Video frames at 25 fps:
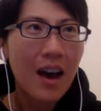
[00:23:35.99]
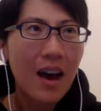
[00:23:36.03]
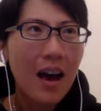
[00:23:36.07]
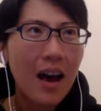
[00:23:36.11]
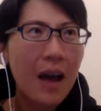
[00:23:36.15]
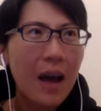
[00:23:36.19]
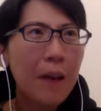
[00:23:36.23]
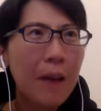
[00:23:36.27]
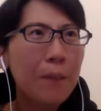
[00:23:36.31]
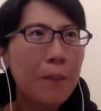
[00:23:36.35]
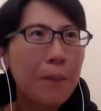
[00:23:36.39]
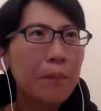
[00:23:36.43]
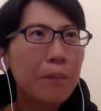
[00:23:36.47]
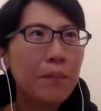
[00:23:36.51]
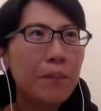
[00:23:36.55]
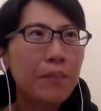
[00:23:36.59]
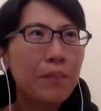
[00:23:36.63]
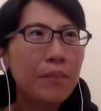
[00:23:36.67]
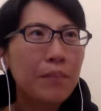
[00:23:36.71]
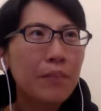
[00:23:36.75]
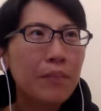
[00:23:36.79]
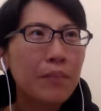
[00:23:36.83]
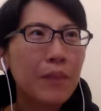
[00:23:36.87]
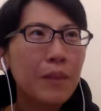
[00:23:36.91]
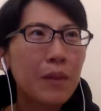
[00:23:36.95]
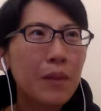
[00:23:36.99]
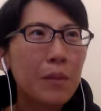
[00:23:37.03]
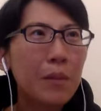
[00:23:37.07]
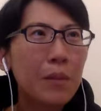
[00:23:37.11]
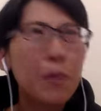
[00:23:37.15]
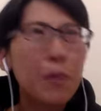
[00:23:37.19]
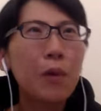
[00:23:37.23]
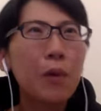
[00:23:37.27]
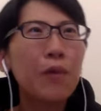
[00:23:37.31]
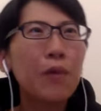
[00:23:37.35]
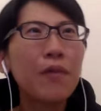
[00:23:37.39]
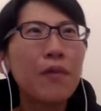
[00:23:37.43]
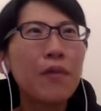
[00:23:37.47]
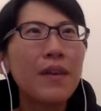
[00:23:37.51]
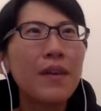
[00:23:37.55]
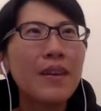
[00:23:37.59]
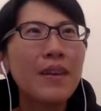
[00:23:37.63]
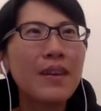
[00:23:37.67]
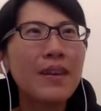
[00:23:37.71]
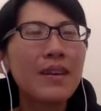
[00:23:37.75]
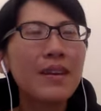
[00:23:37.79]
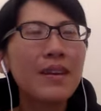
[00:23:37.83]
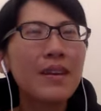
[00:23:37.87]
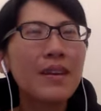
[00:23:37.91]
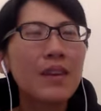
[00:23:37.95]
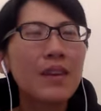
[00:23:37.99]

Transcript: um but i think